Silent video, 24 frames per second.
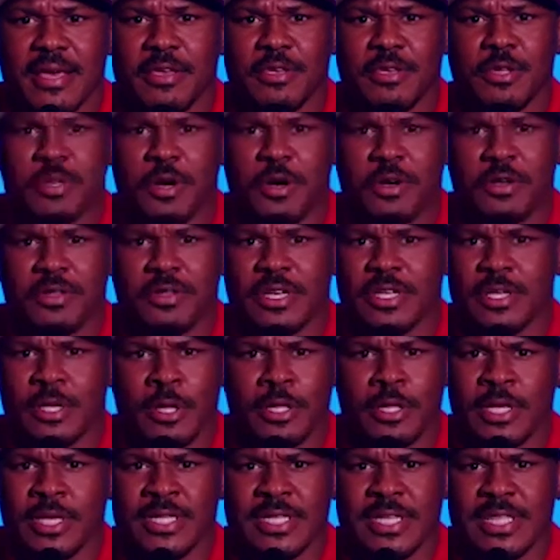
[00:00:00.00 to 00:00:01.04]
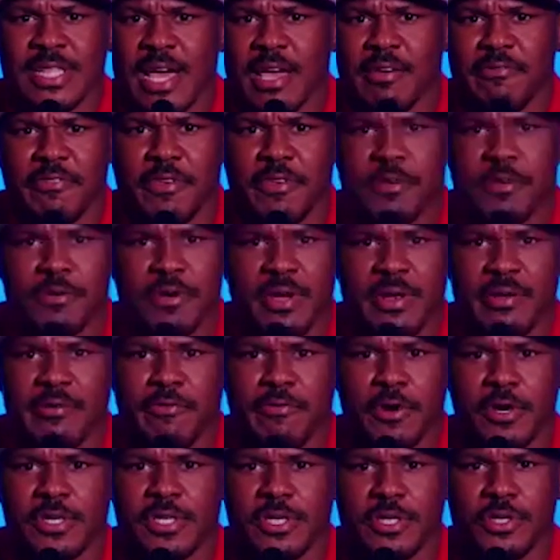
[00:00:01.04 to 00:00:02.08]
you know, there's only a select few can
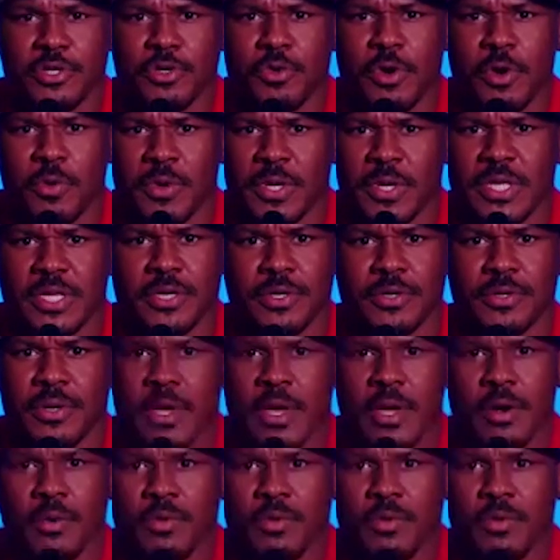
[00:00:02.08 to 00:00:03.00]
afford to do what we do,